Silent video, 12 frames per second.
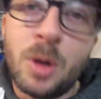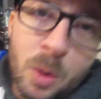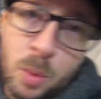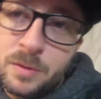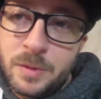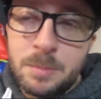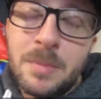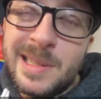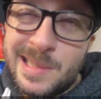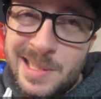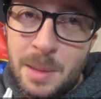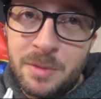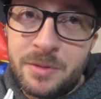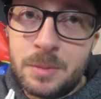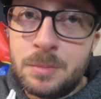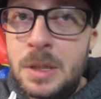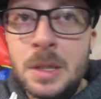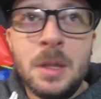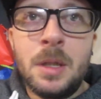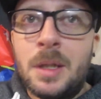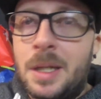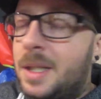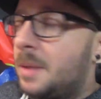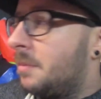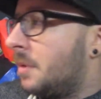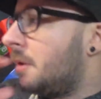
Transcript: not all of them, some of them. Um,